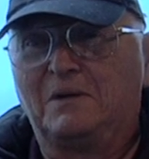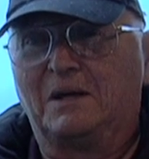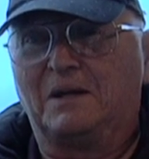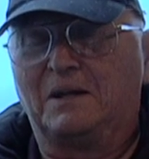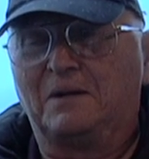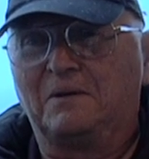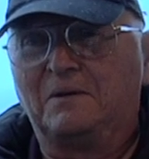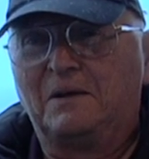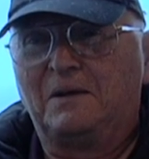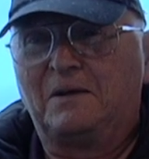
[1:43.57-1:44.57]
And then
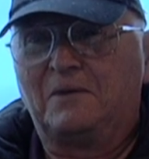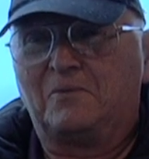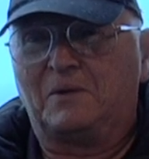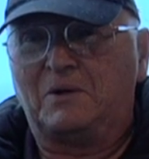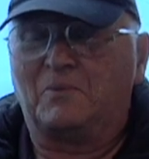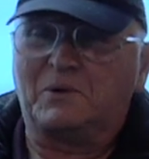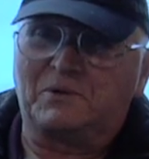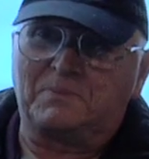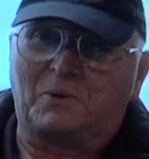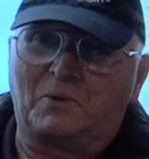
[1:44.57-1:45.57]
when he went
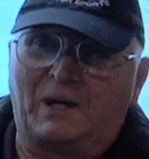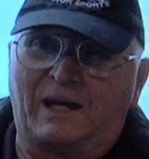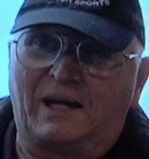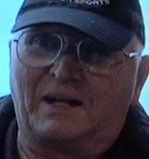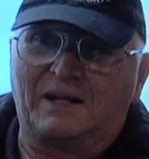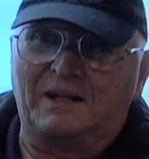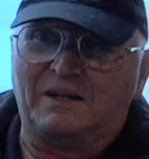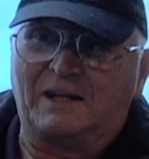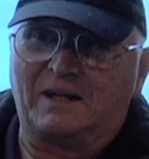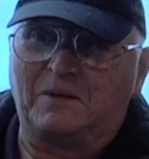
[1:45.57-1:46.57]
to Spokane, he
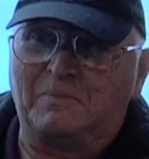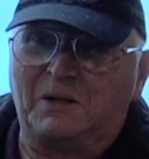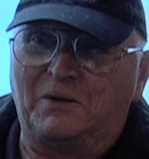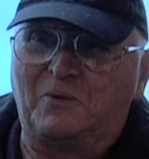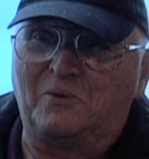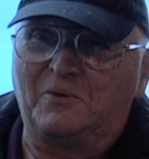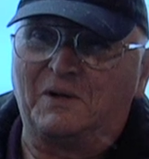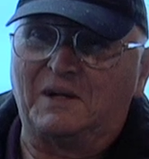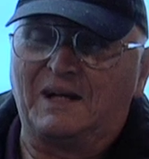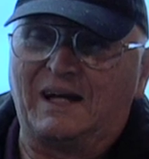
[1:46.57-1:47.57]
let it be known
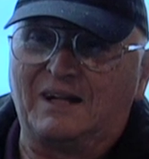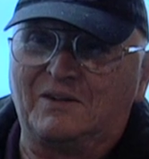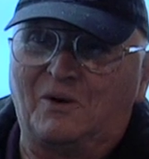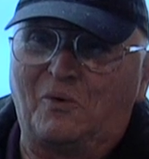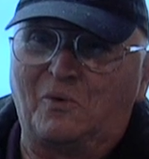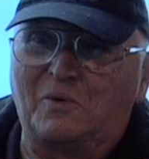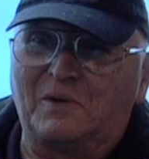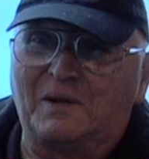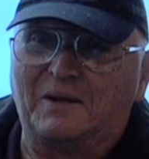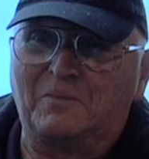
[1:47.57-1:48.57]
that he had
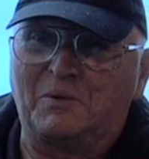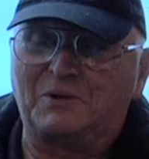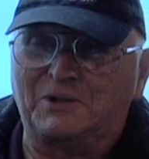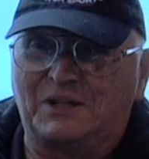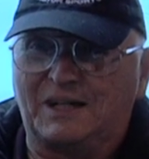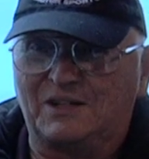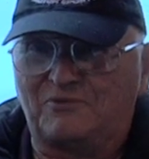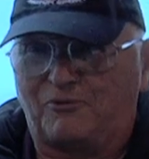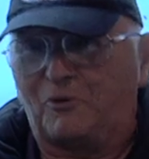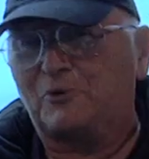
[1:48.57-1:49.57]
gold, and a bunch of guys
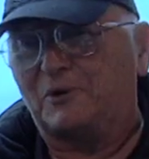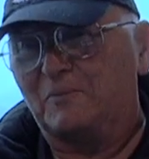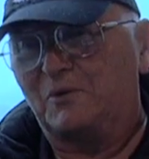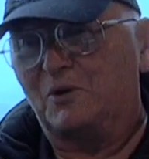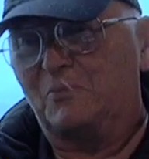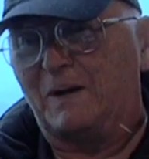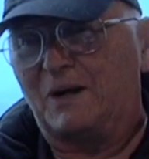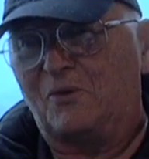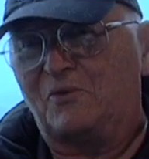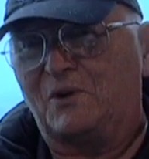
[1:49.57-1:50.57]
forced him to go
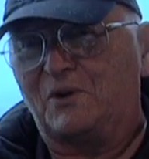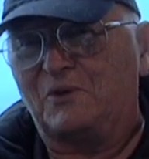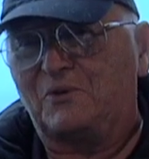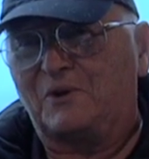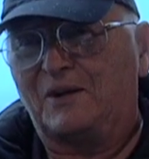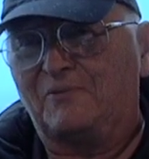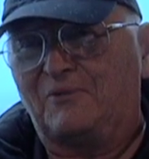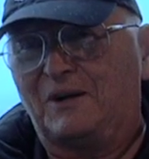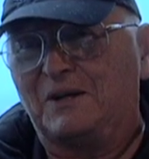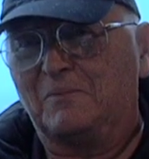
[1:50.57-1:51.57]
back over there to try to
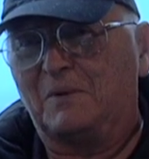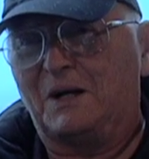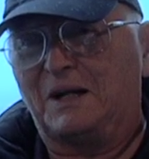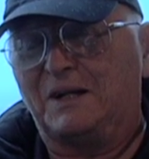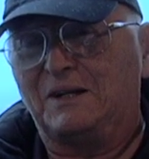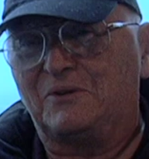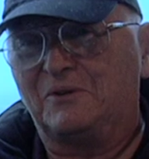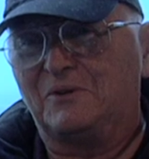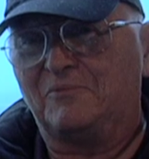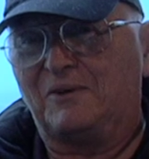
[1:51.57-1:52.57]
find the mine, and he
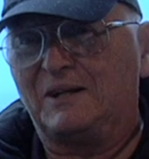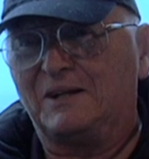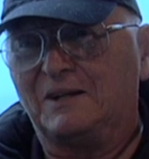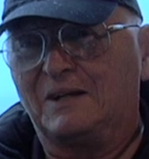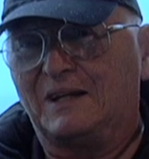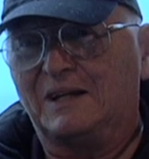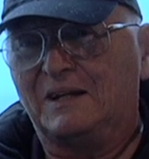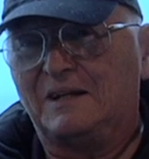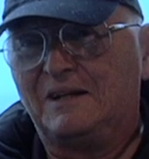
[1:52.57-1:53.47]
couldn't find it again.